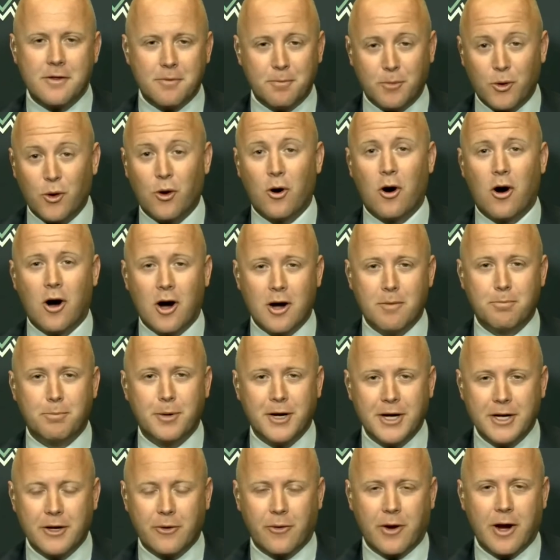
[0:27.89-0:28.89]
The more high
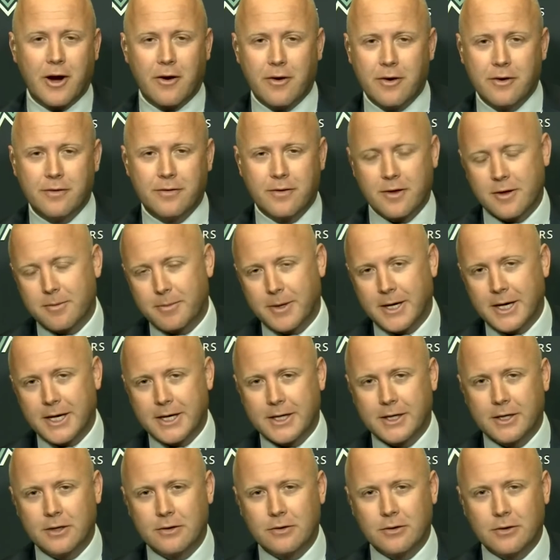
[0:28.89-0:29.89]
beta areas of the
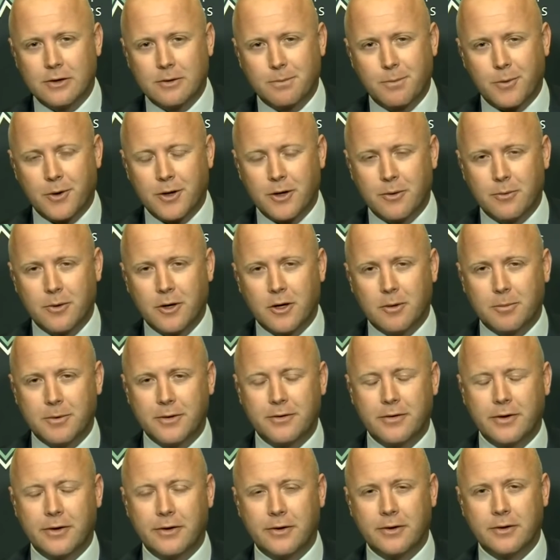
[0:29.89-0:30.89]
market are doing pretty well,
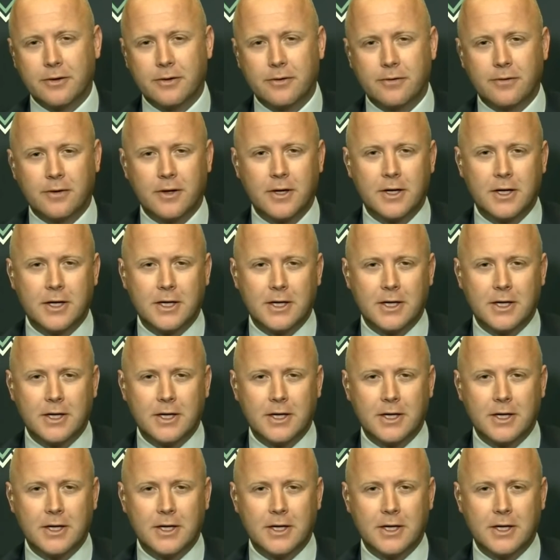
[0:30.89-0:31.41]
materials